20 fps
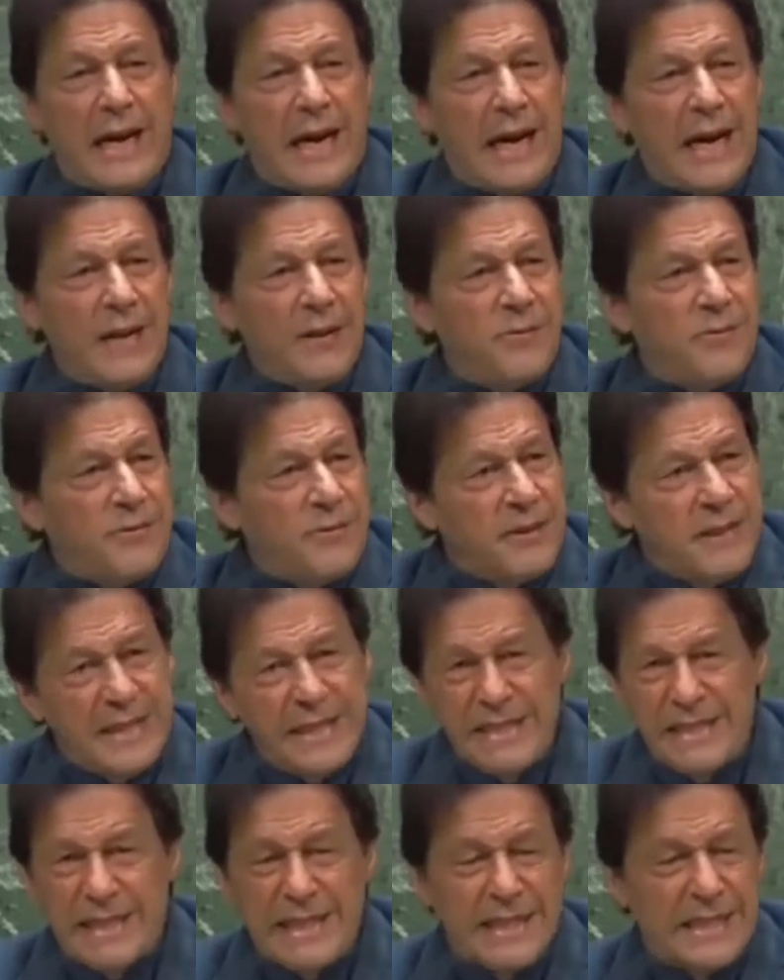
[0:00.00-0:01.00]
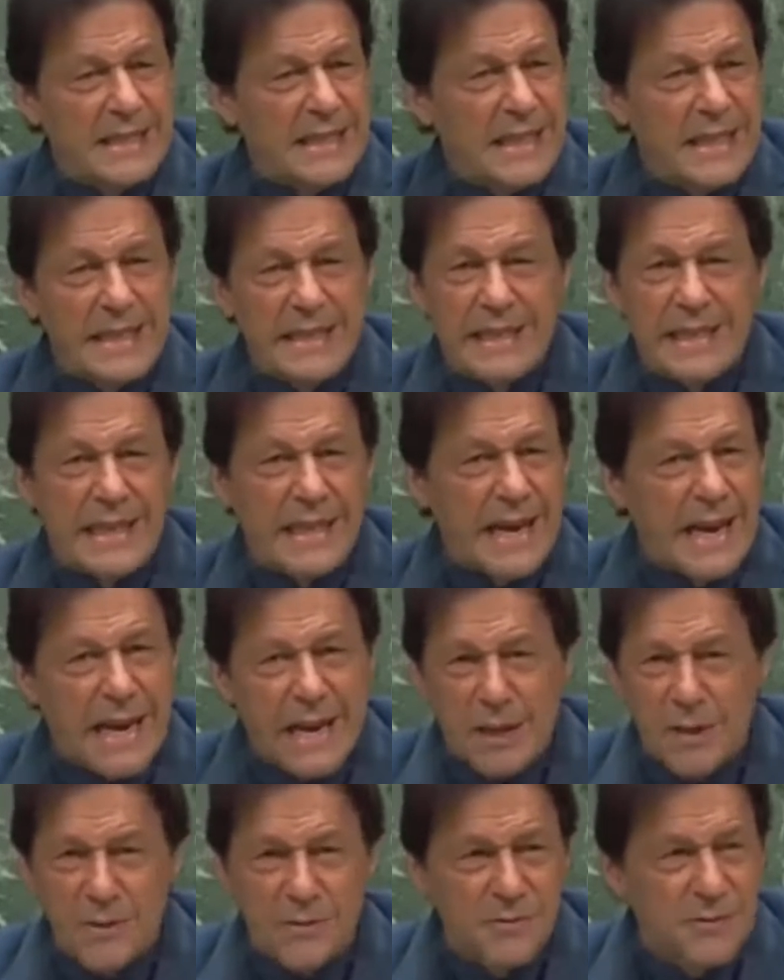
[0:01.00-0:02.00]
I feel that there is a
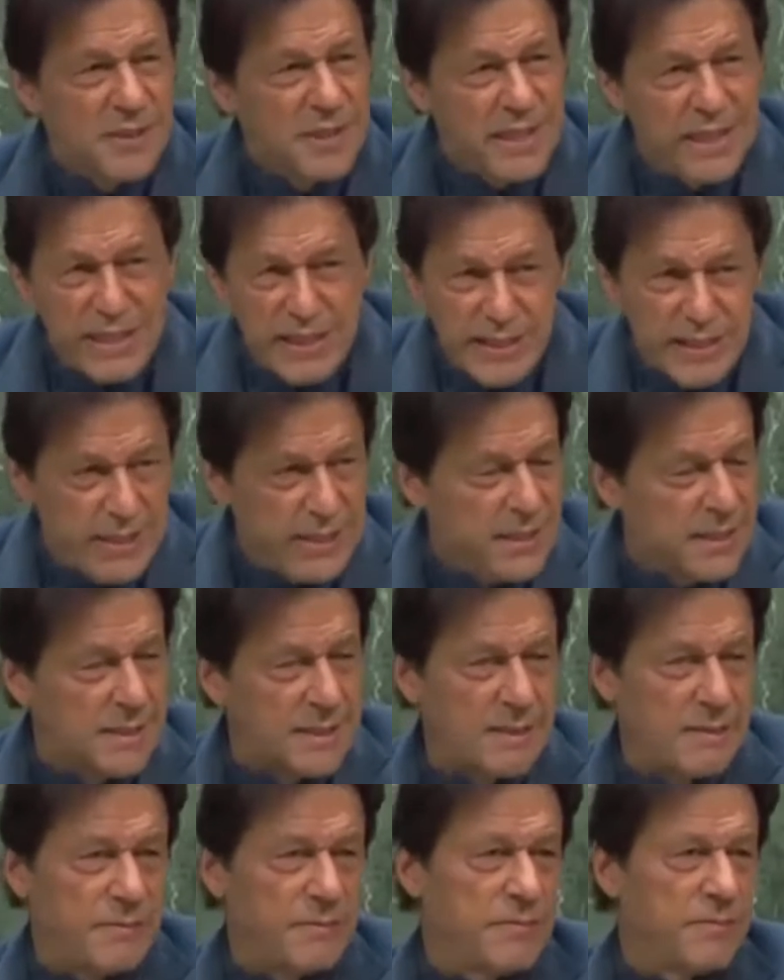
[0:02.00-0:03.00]
lack of seriousness.